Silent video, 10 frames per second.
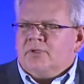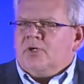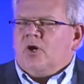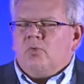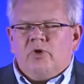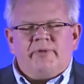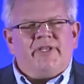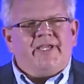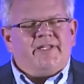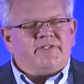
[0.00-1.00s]
A woman
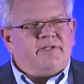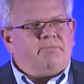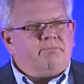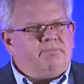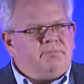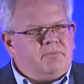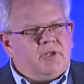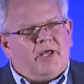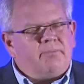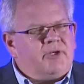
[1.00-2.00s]
that gets a
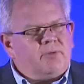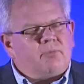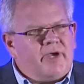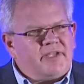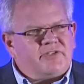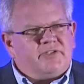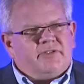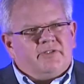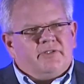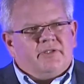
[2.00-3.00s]
lump in her breast
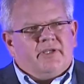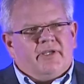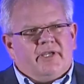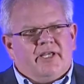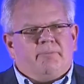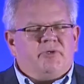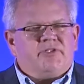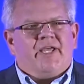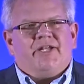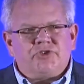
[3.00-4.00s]
and a
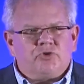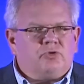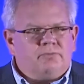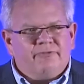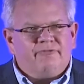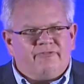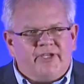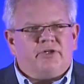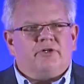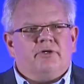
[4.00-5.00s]
potential
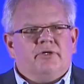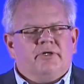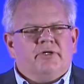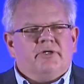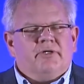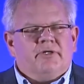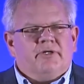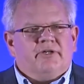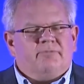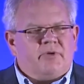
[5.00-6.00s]
fear
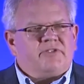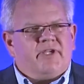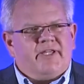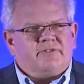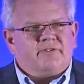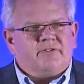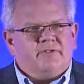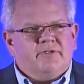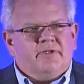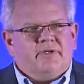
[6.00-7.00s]
of breast cancer,
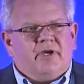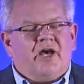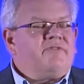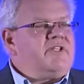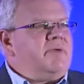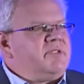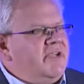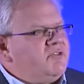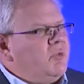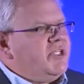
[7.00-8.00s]
oftentimes they
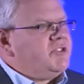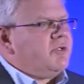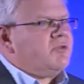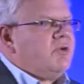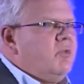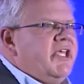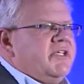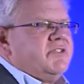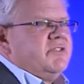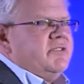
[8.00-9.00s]
have to wait 2 or 3
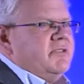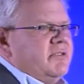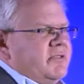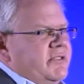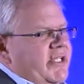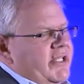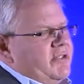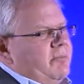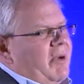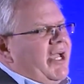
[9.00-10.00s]
weeks to get
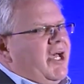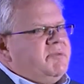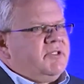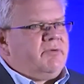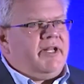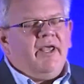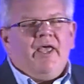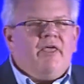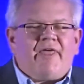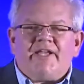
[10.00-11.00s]
their biopsy read.
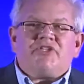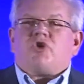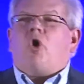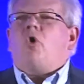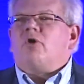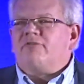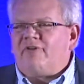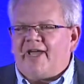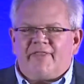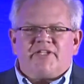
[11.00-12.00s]
That is
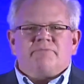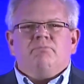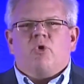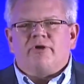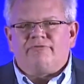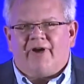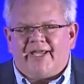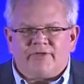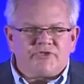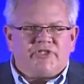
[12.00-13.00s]
horrifying. That is
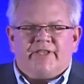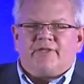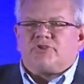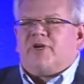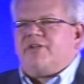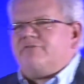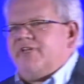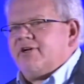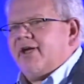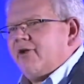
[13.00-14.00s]
mortifying. They're sitting there trying to
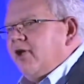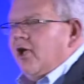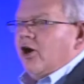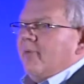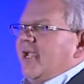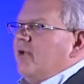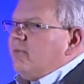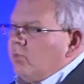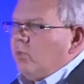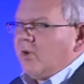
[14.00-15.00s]
figure out, oh my
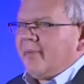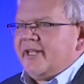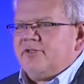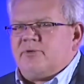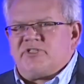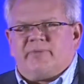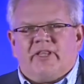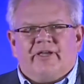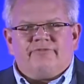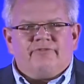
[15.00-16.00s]
God, what am I going to do the rest of my
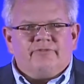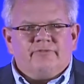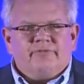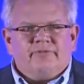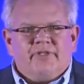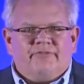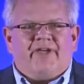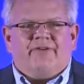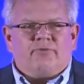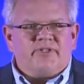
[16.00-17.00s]
life if I
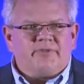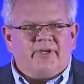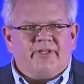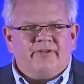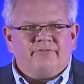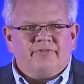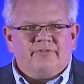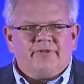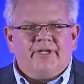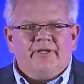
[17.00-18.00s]
have a rest of my life,
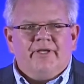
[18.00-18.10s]
right?